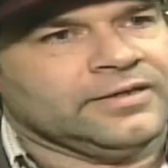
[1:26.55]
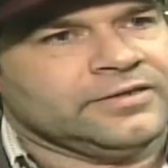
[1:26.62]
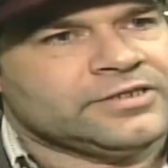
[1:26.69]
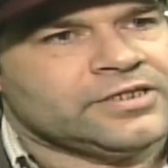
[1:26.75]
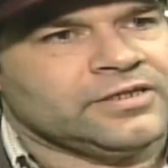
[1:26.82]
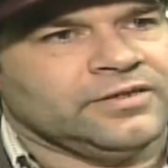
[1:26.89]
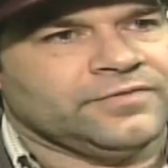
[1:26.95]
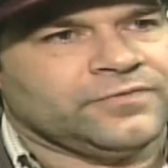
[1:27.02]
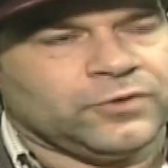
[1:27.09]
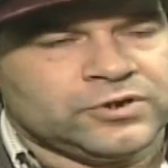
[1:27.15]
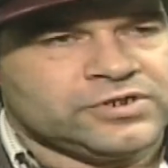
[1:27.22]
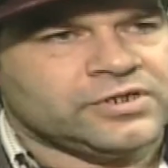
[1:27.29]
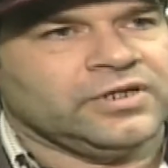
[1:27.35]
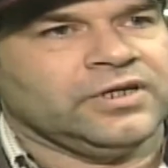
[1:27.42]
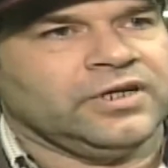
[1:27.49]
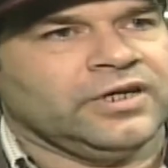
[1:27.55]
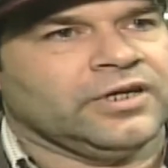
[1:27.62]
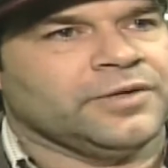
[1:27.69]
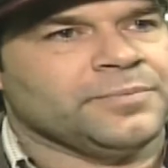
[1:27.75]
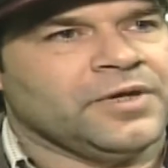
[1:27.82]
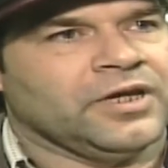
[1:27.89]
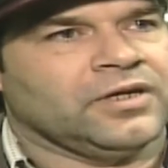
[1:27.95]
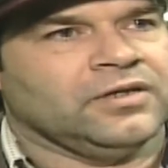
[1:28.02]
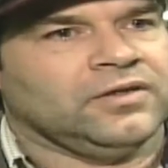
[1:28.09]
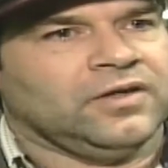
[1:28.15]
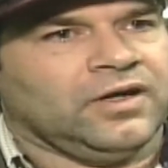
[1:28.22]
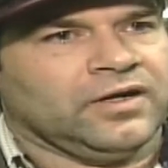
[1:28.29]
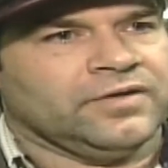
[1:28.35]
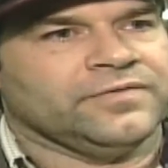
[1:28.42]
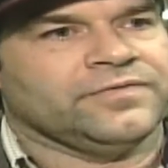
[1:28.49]
It's unfortunately going to make a
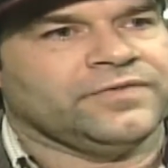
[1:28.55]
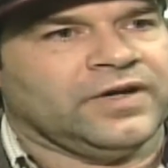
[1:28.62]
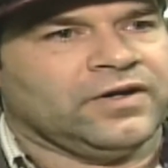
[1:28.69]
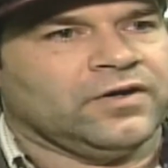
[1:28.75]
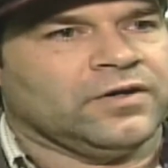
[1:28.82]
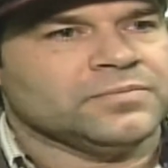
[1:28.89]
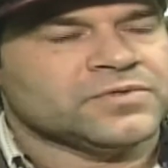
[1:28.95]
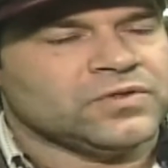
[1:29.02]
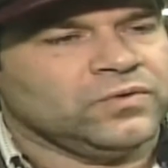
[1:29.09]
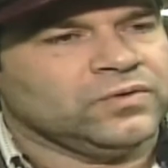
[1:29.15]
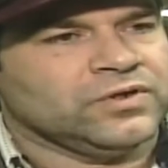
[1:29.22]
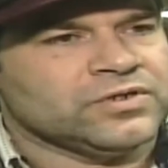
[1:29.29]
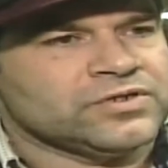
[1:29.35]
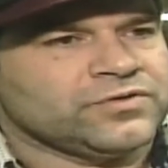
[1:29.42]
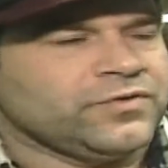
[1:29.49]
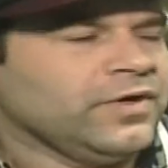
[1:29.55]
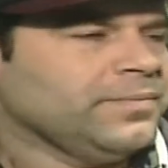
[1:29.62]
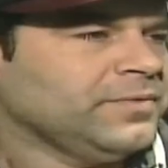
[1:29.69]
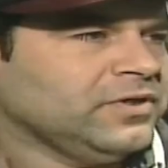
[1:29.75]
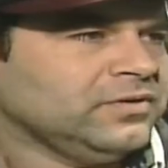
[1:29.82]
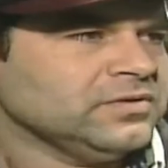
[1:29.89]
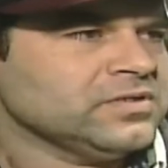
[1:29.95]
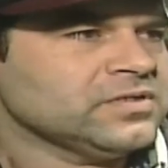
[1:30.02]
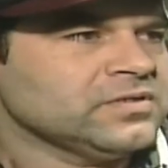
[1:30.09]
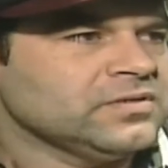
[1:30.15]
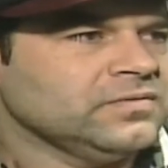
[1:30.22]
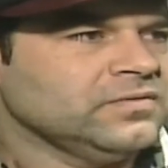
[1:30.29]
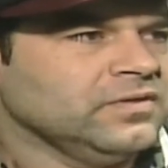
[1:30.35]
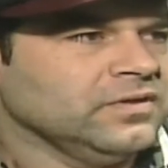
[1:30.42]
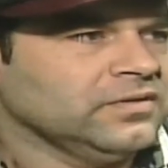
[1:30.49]
lot of firearms owners criminals
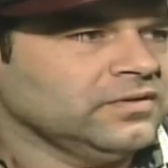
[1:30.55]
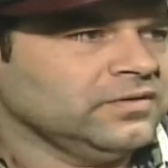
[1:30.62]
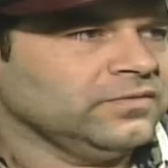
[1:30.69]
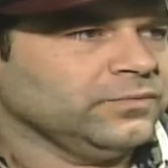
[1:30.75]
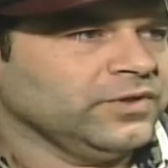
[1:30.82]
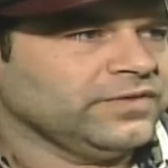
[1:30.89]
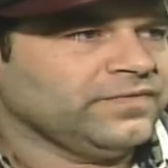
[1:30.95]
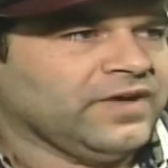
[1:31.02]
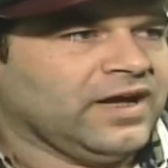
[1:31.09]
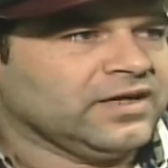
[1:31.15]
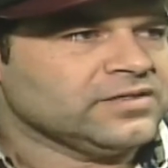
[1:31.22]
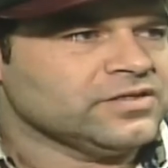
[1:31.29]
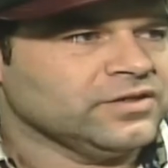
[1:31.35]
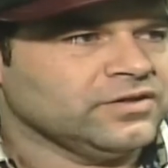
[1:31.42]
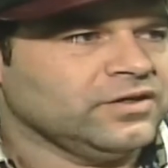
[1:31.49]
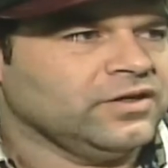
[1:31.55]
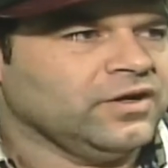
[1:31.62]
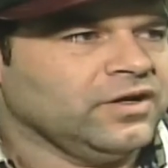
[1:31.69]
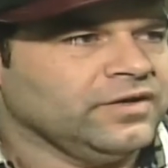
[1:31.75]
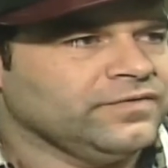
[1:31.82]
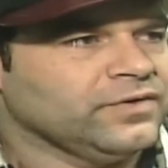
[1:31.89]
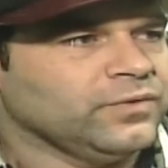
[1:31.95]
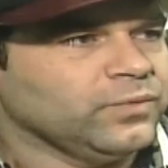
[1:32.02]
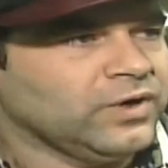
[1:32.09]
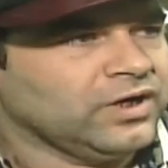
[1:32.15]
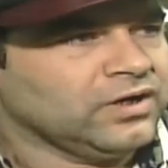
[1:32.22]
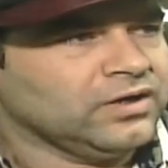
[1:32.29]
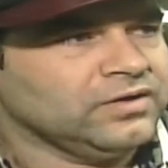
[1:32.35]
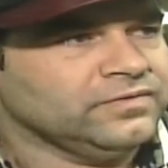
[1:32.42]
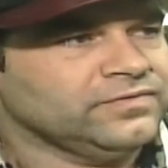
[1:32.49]
that with facts that they're not even
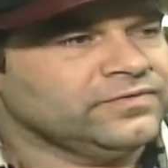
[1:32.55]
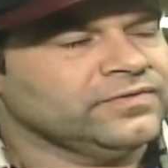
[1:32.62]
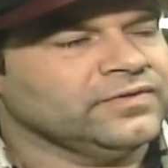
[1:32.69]
aware of.